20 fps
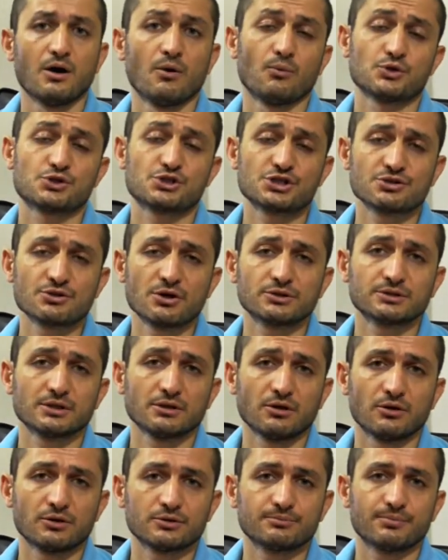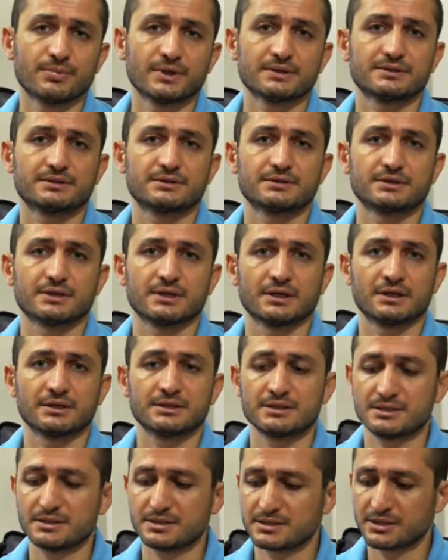which is not a lot, but
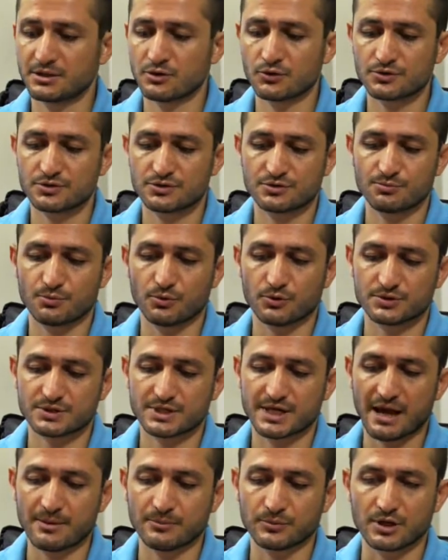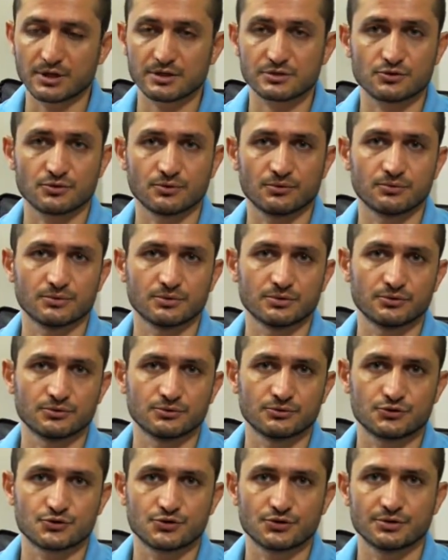this is a not sports camera, so
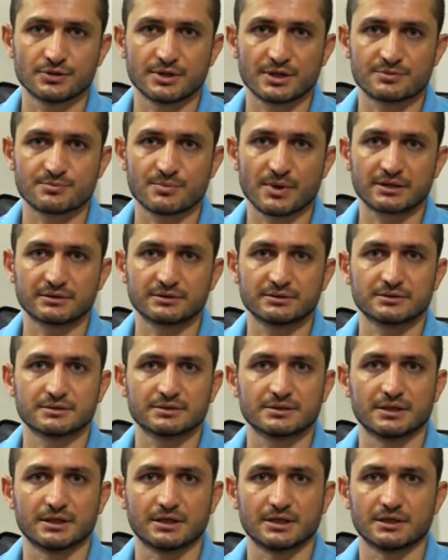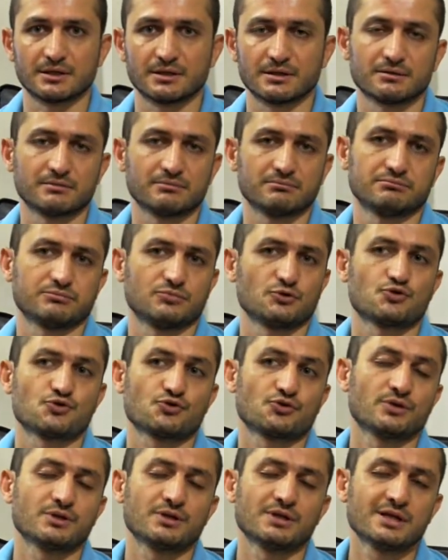you shouldn't expect, you
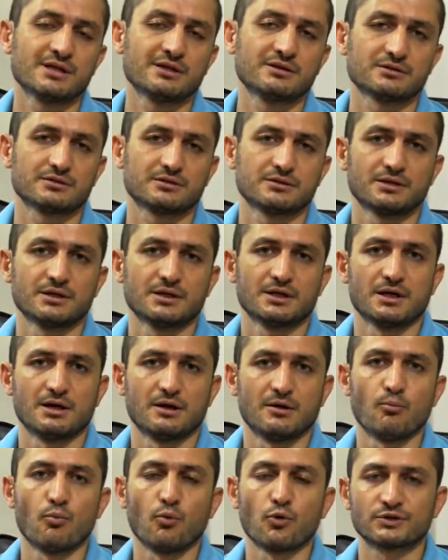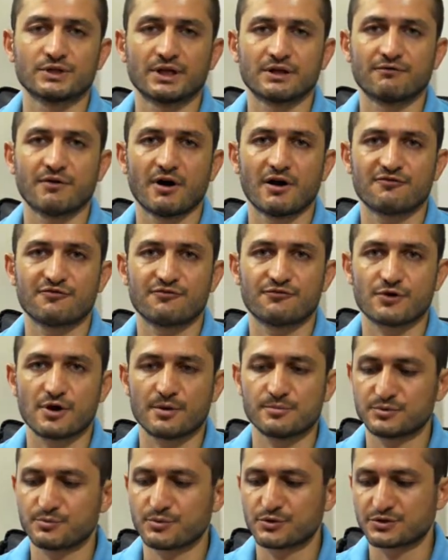shouldn't need more than 5
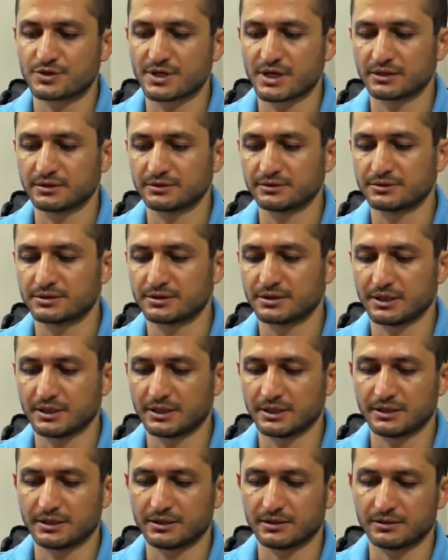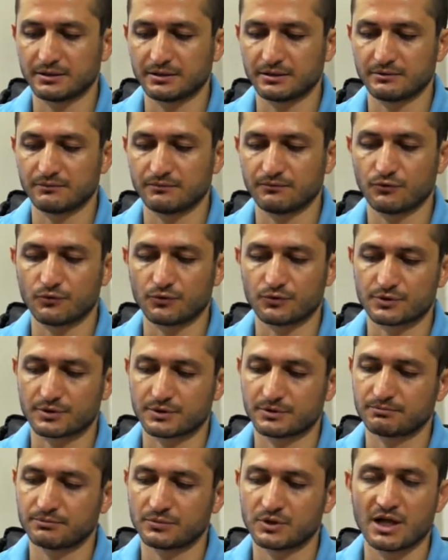frames per second for
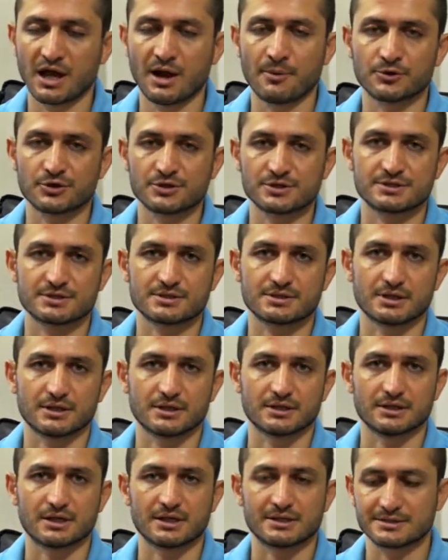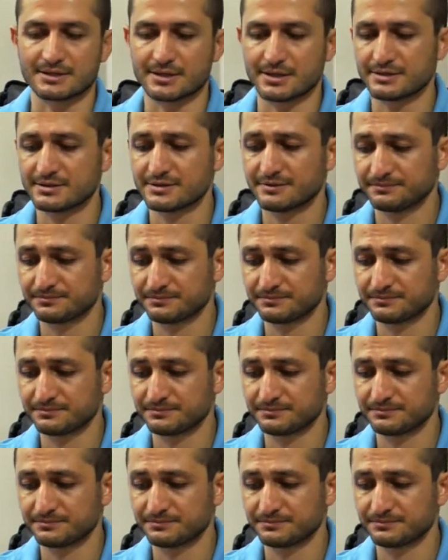cameras as this.